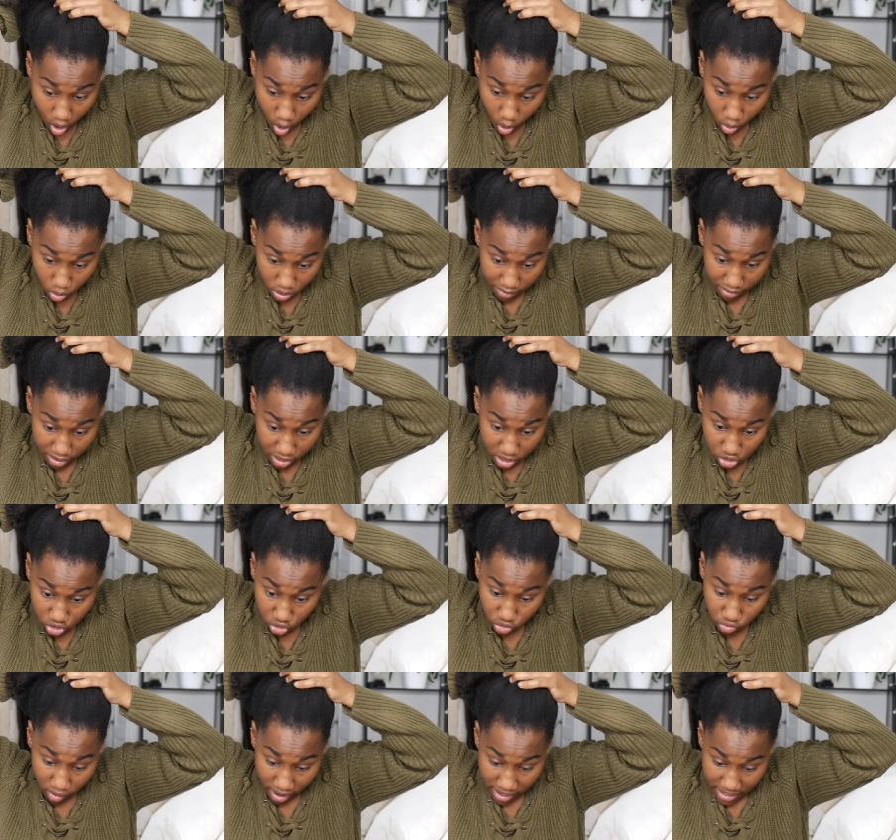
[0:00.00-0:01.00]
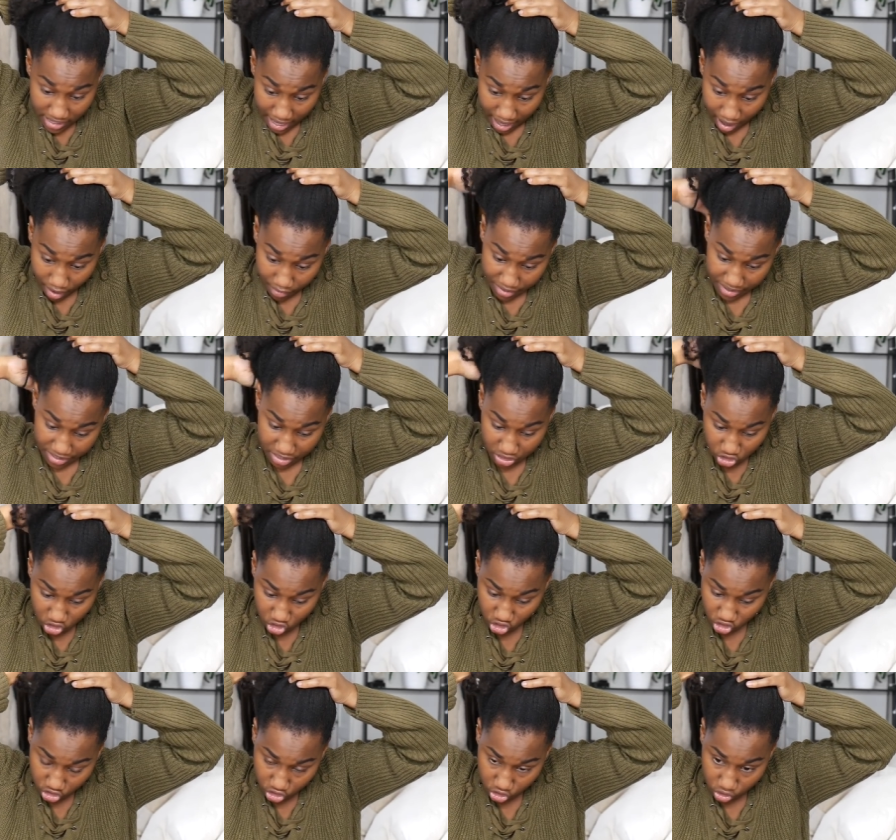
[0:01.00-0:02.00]
All I'm gonna do right now is
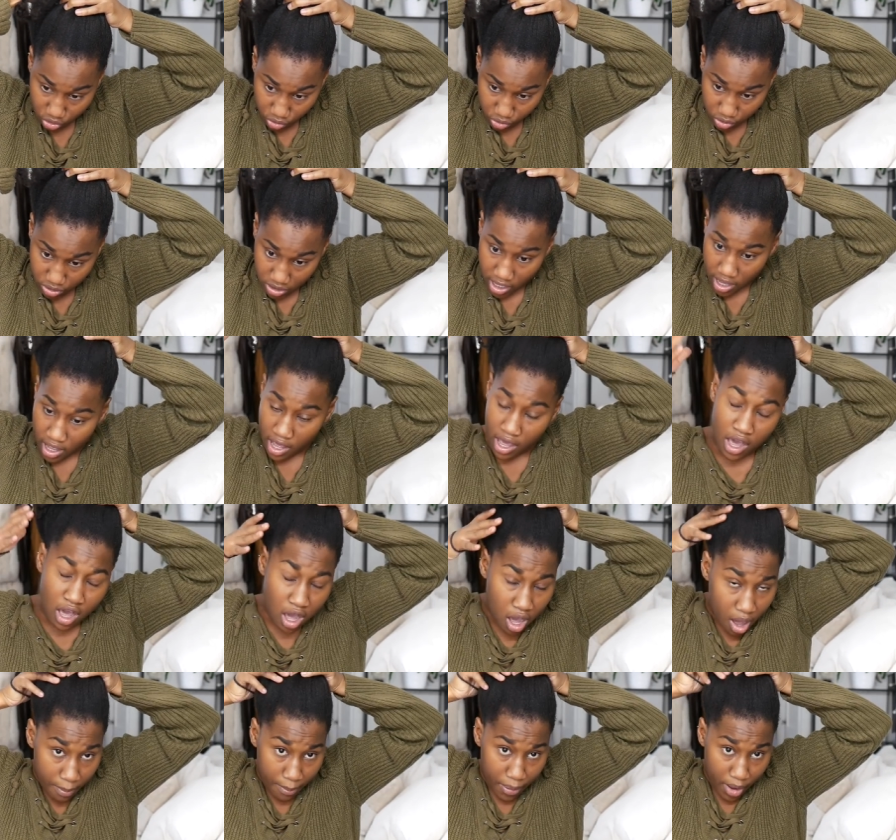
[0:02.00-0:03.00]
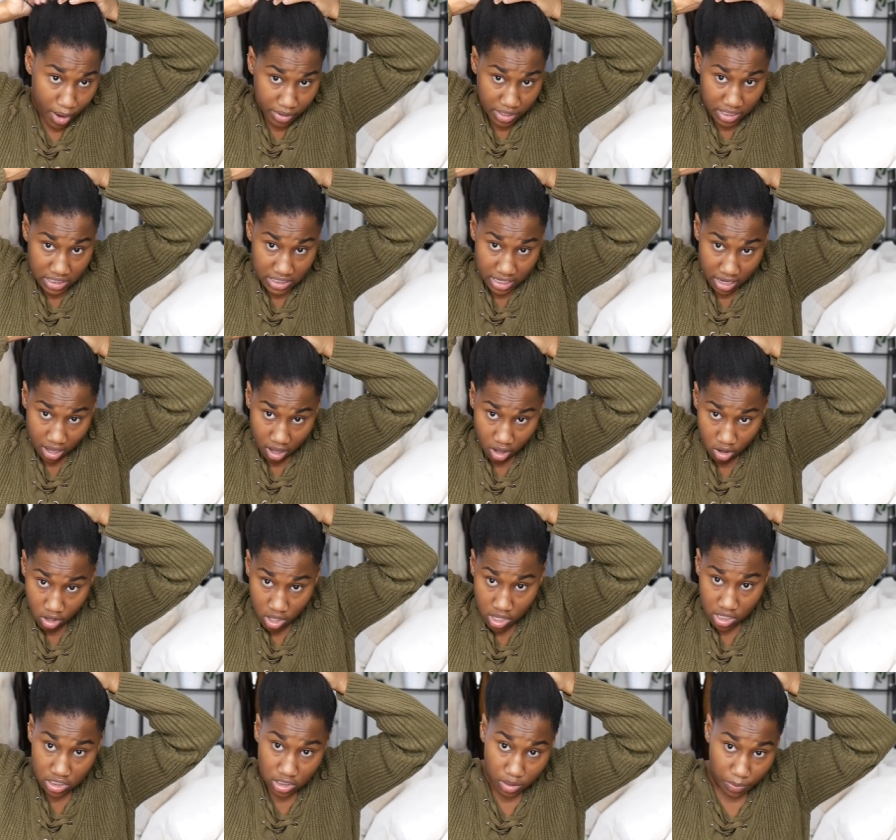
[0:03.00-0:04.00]
just use a
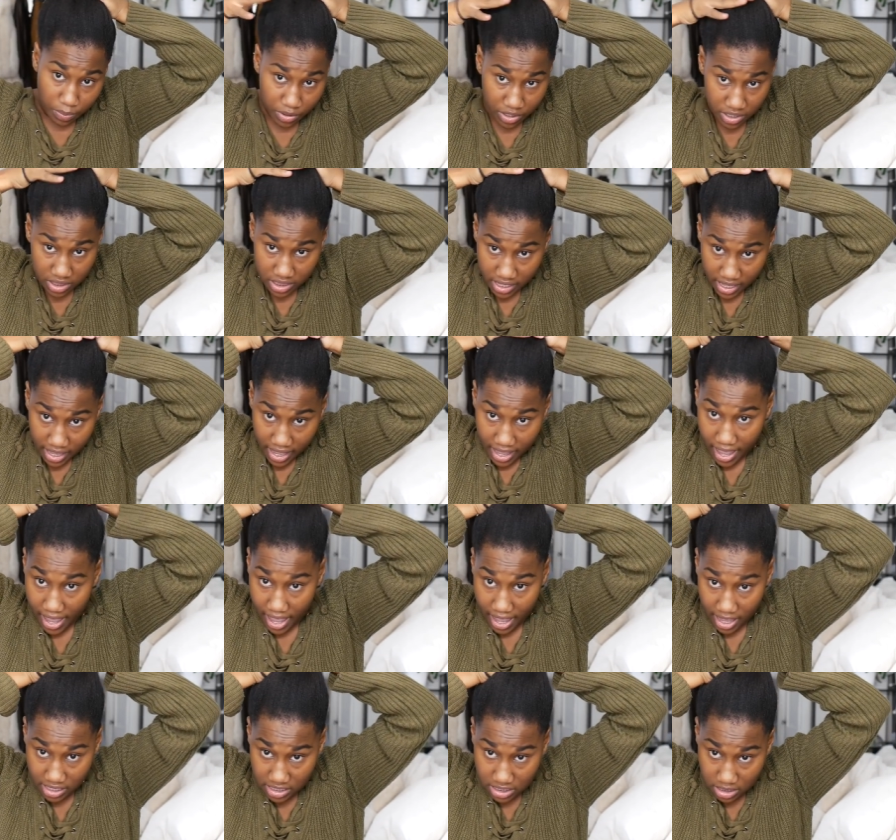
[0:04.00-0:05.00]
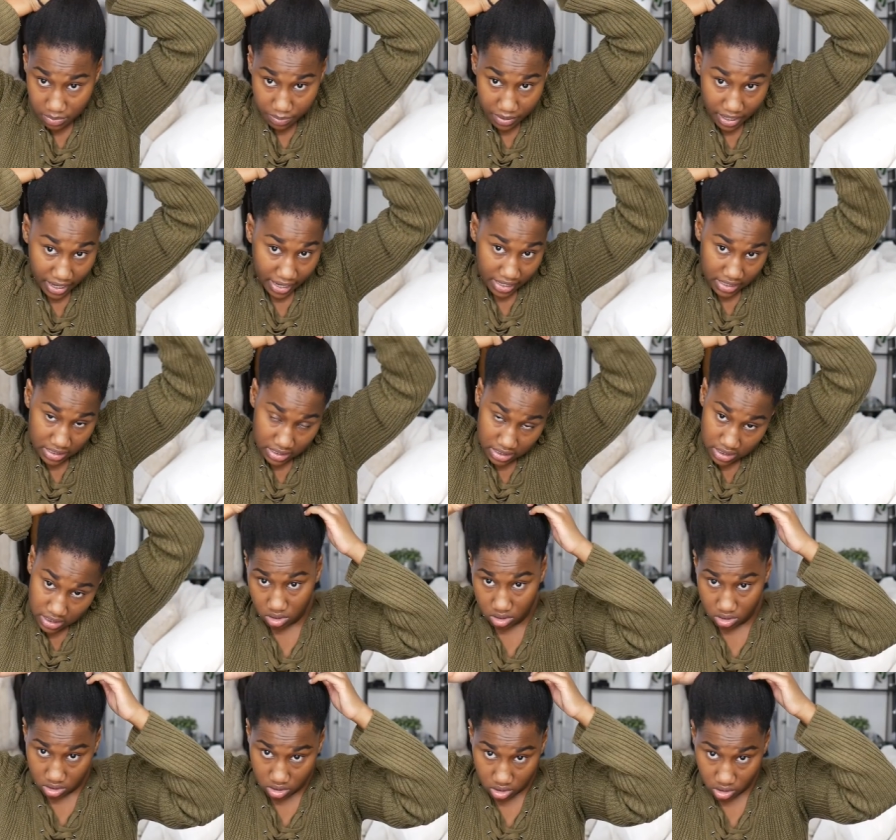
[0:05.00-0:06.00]
ponytail to put the hair into
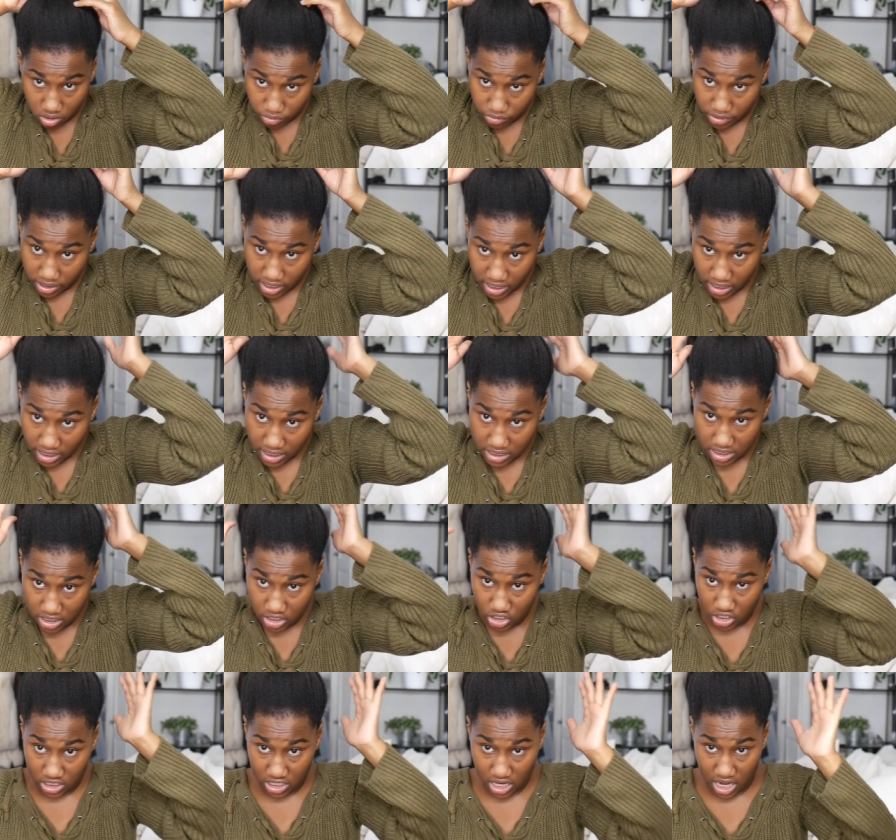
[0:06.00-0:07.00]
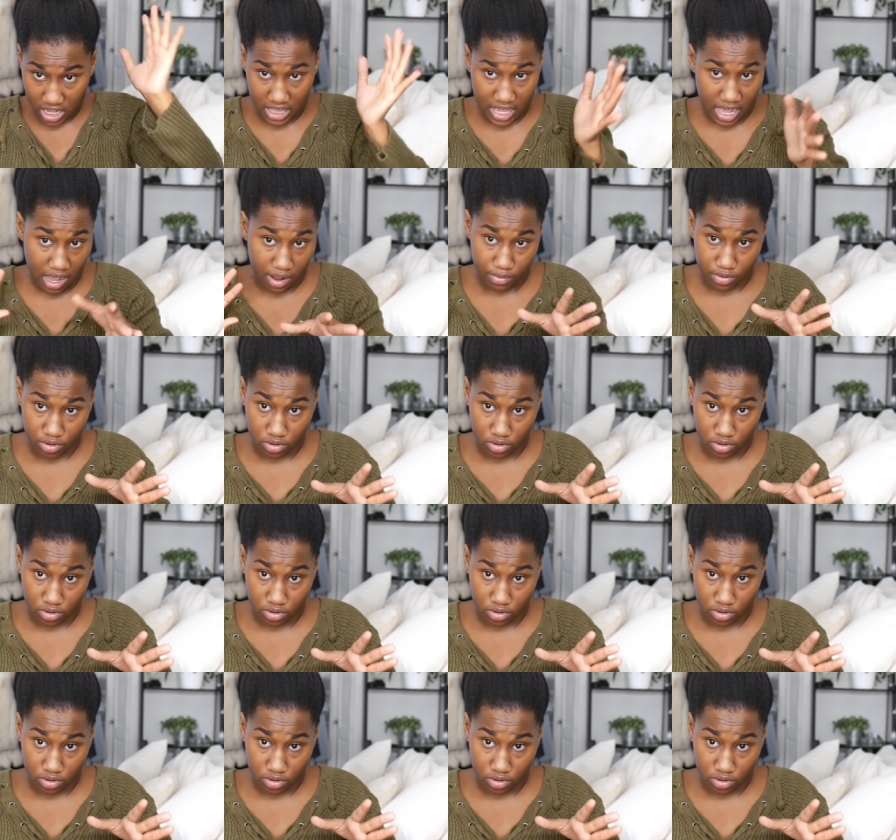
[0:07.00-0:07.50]
place so really easy just like that.